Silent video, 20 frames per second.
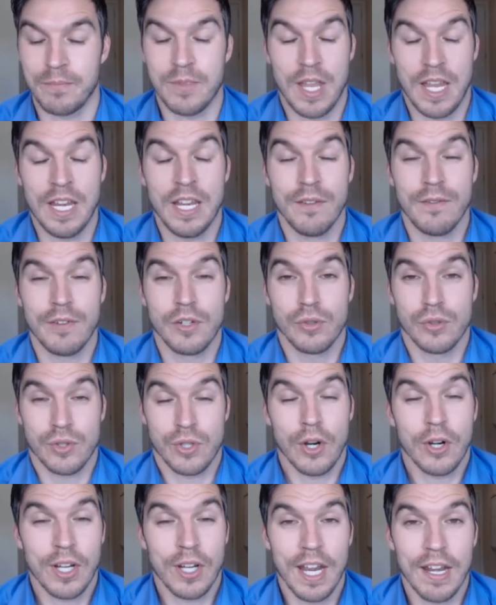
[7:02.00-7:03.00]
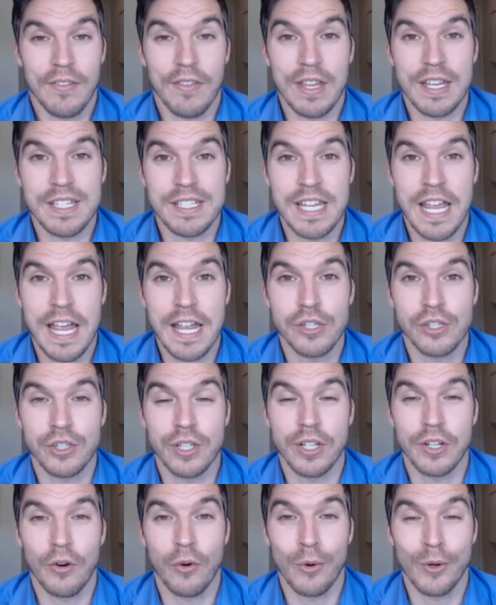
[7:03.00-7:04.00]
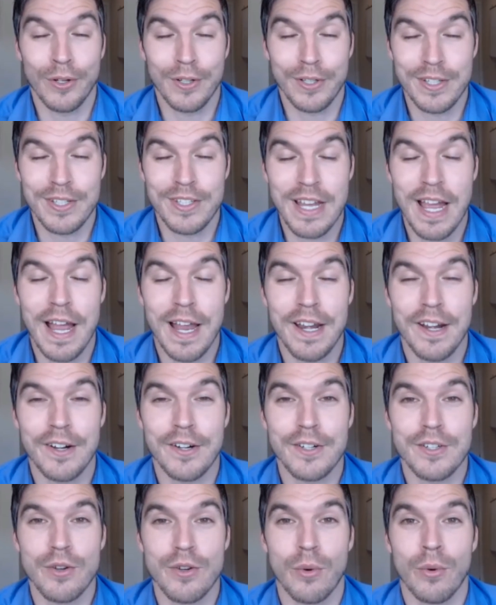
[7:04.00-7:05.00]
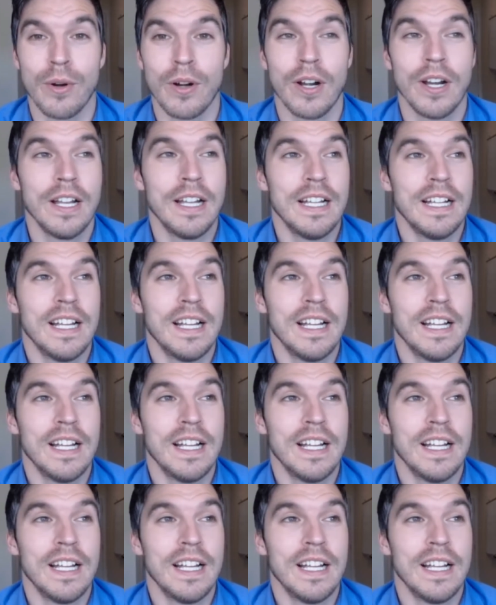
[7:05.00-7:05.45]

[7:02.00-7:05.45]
individuals aren't getting the attention or desires or